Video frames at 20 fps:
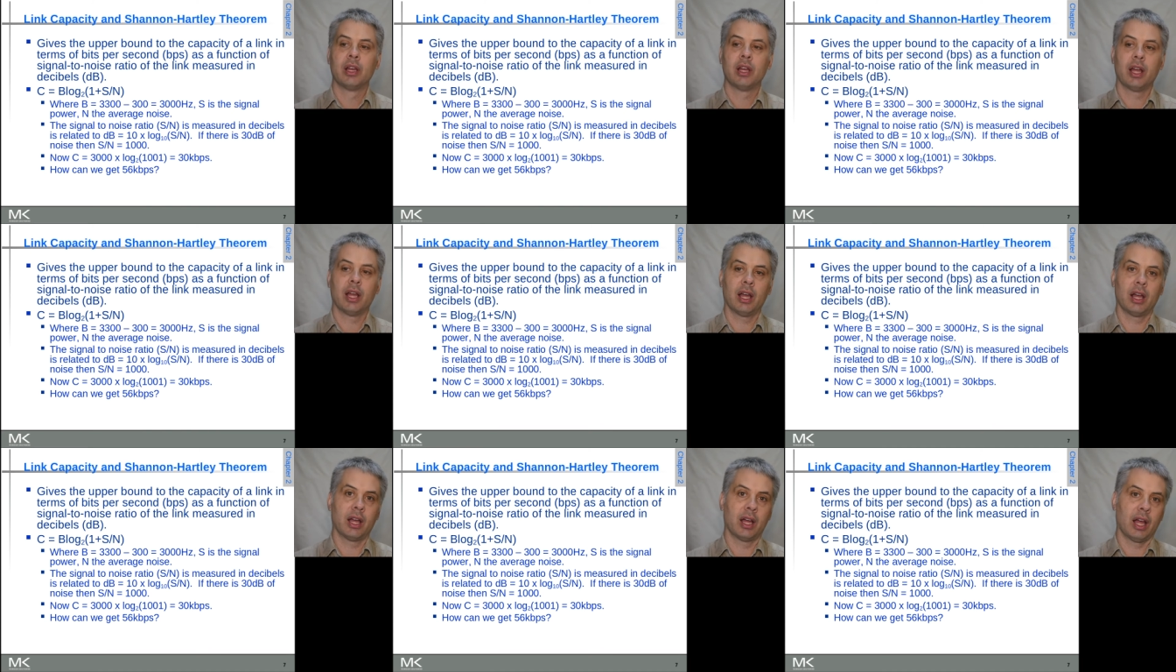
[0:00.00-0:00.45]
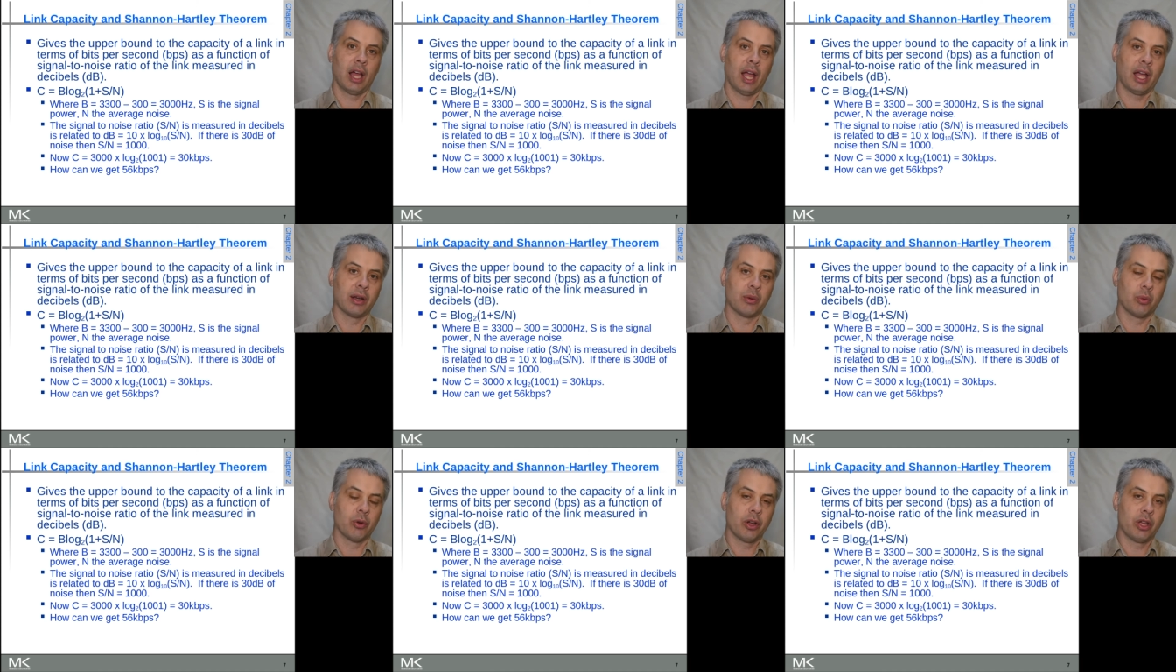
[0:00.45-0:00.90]
uh,
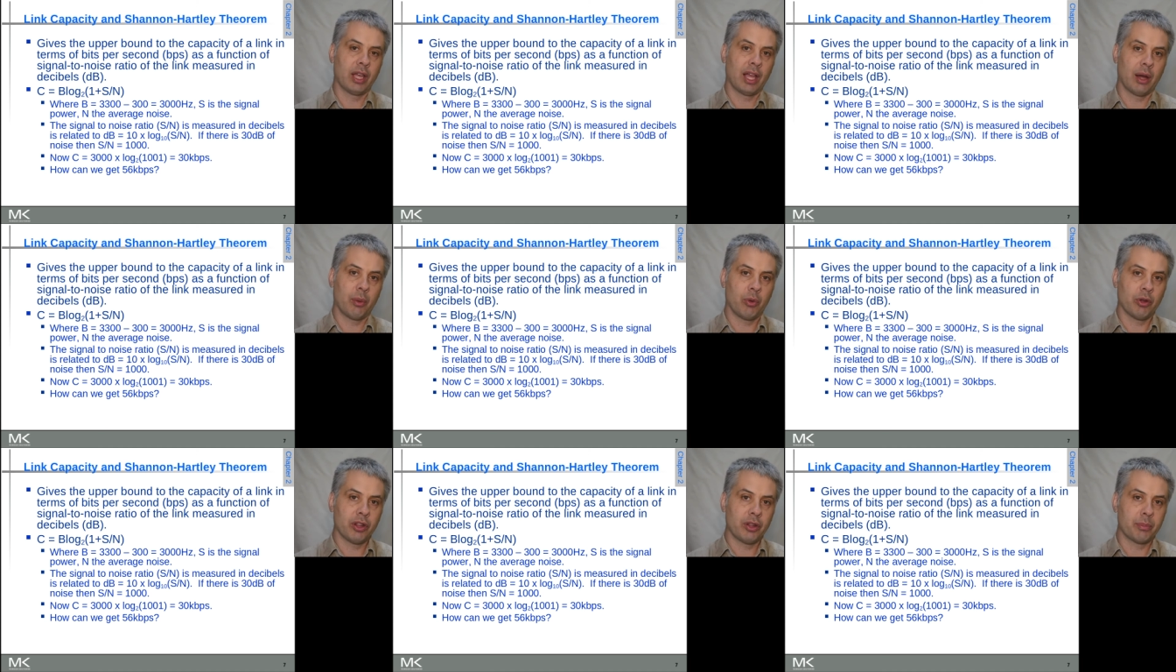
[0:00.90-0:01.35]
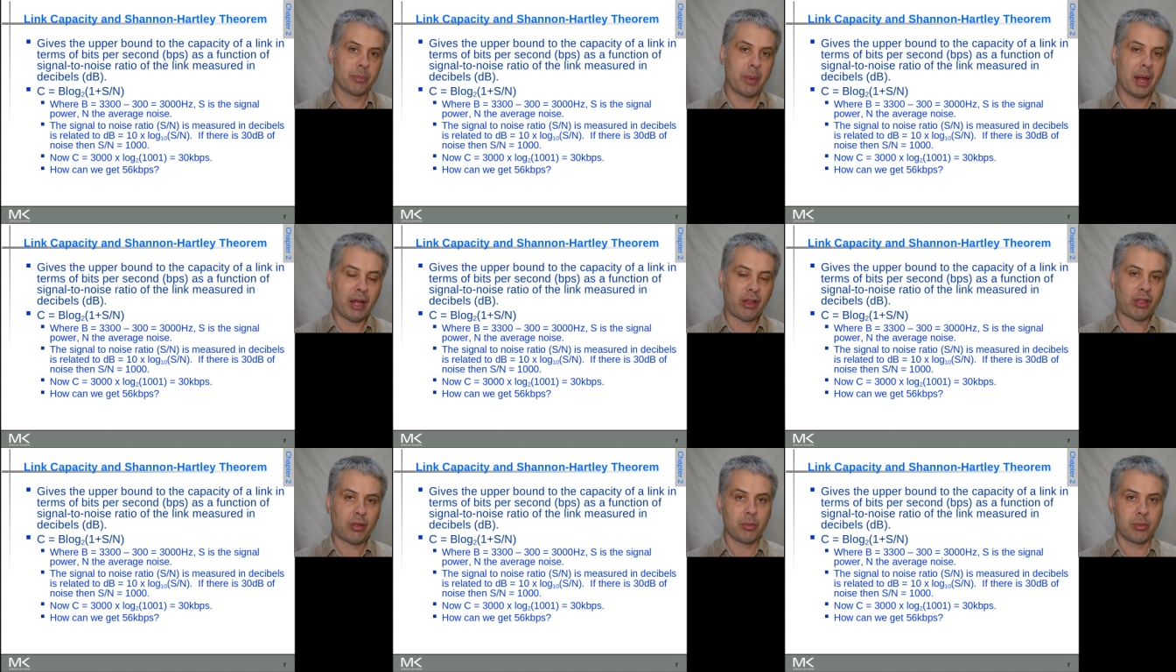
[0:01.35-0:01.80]
and working out what the
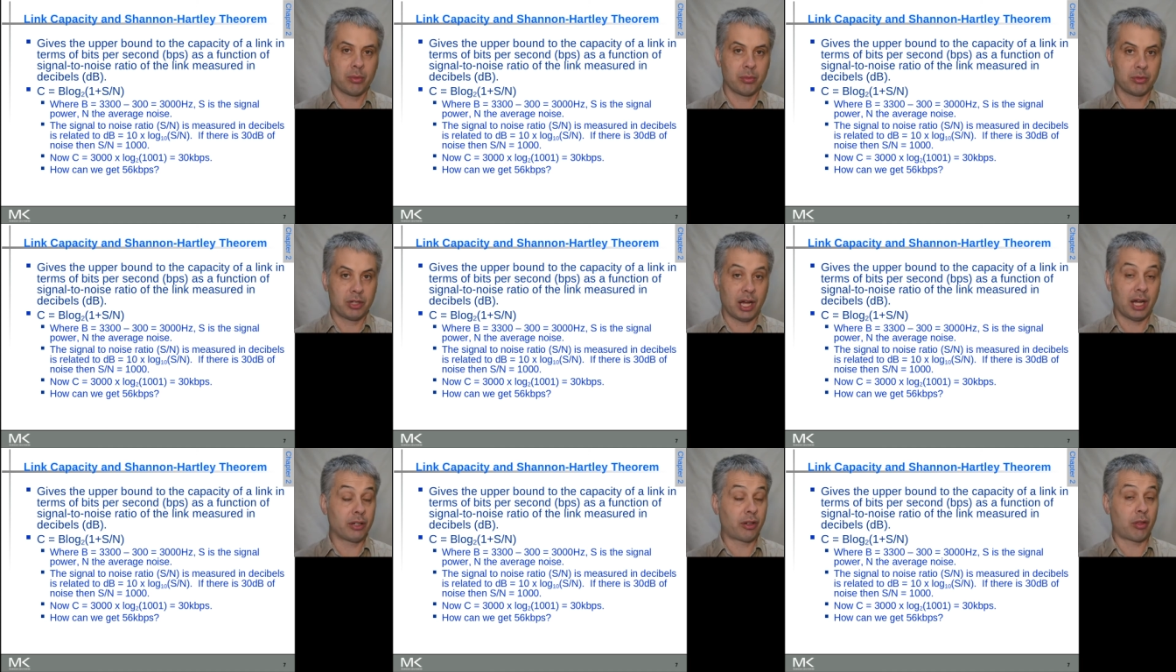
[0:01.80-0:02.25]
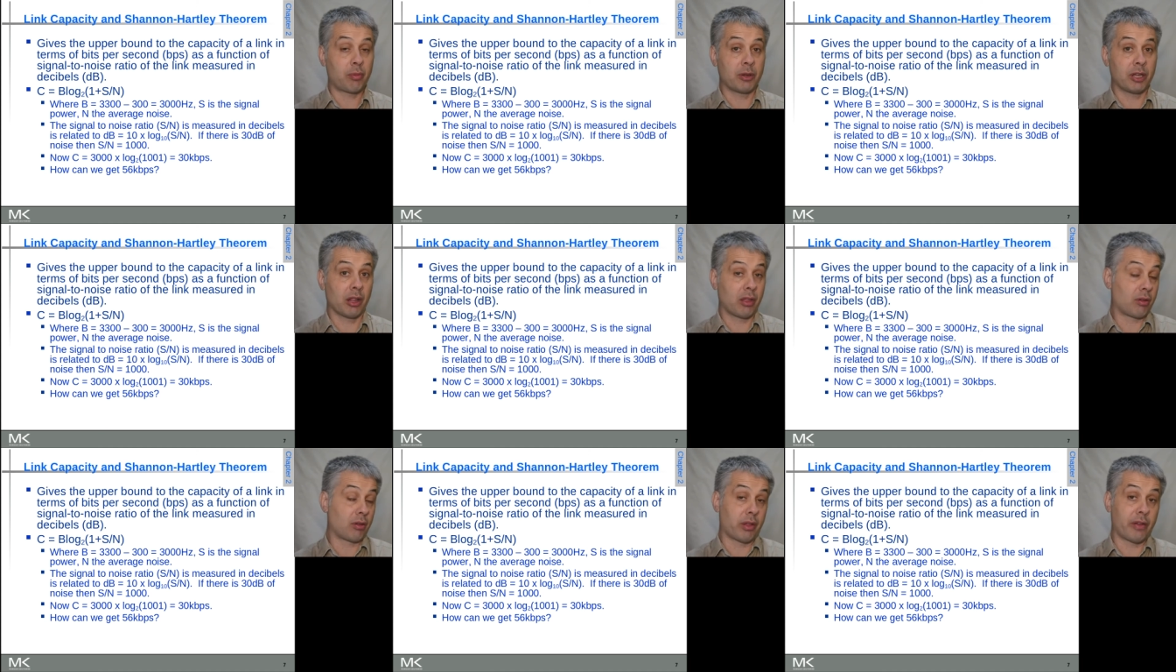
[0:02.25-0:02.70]
maximum data speed
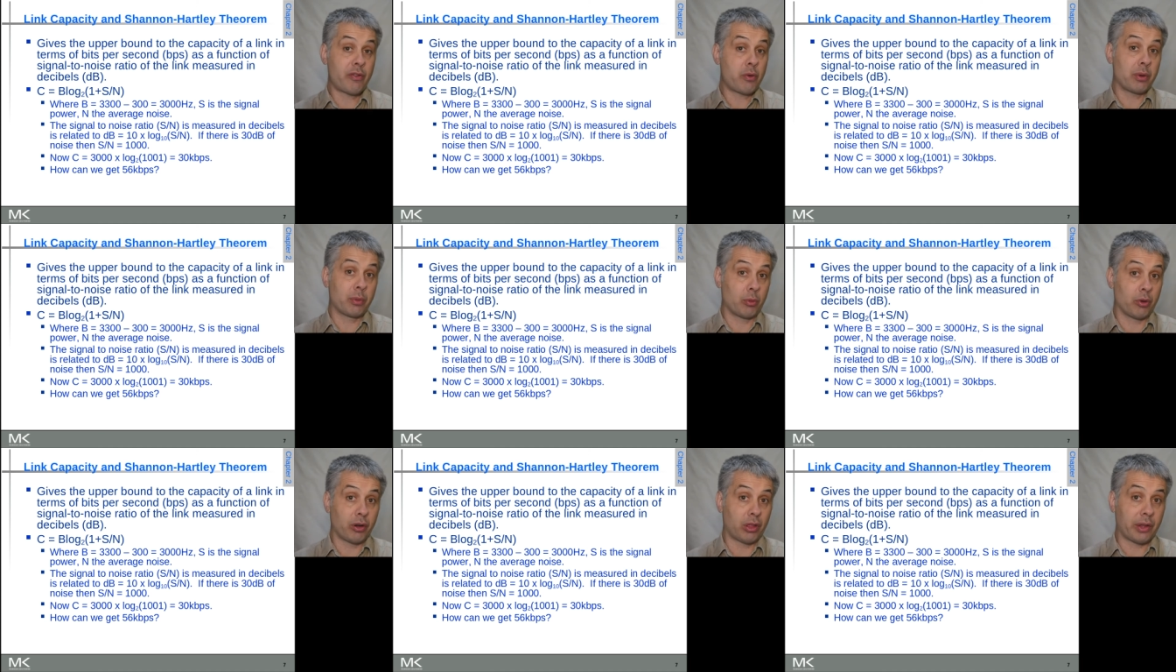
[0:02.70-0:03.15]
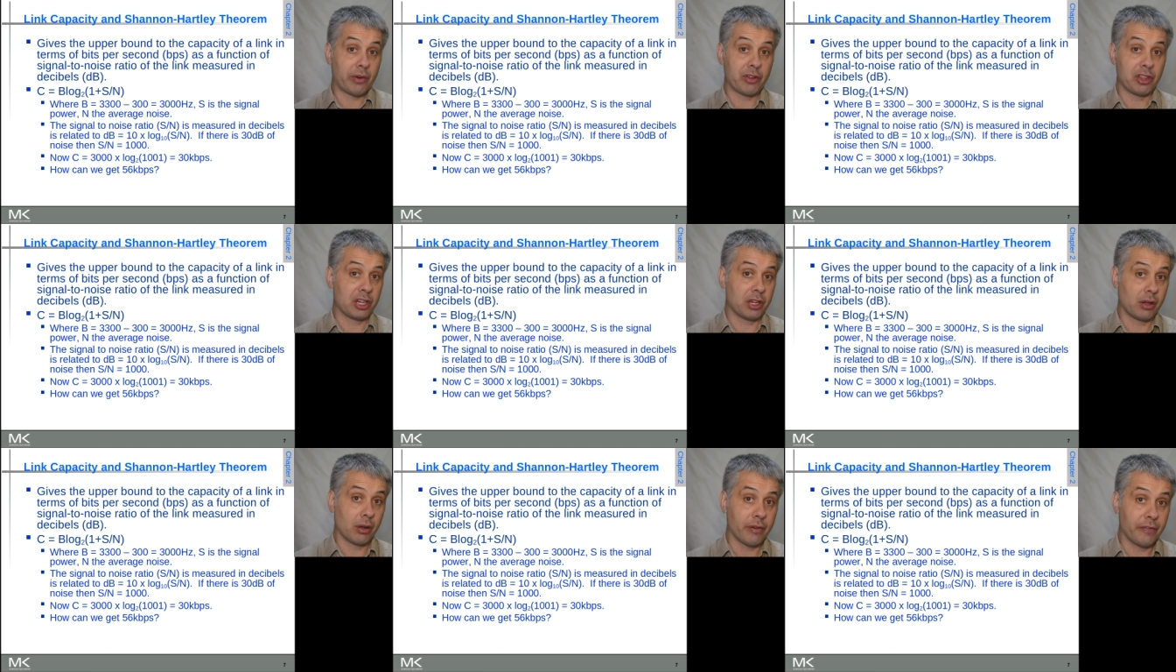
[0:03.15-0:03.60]
is because everyone wants
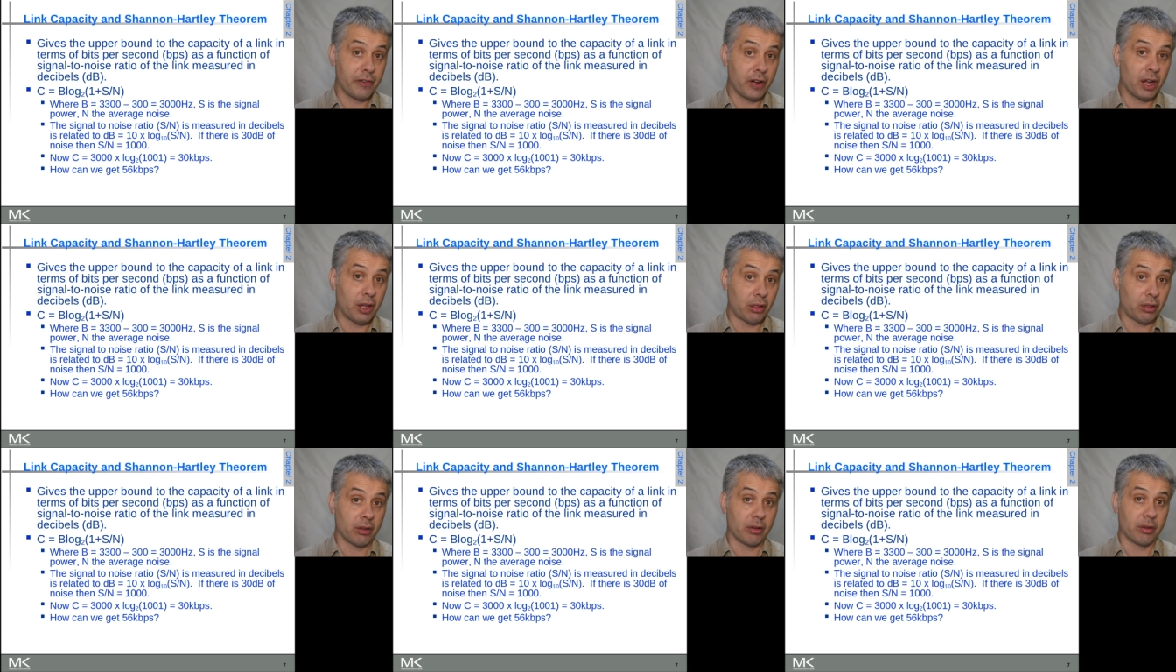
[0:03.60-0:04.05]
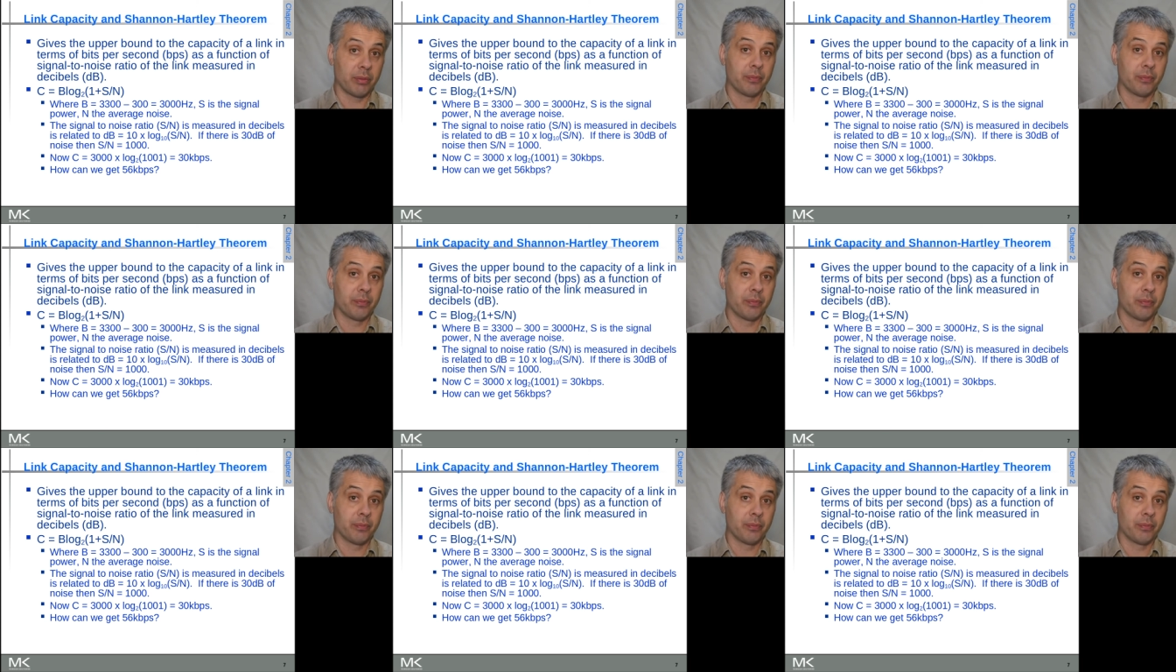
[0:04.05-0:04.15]
everything to go faster.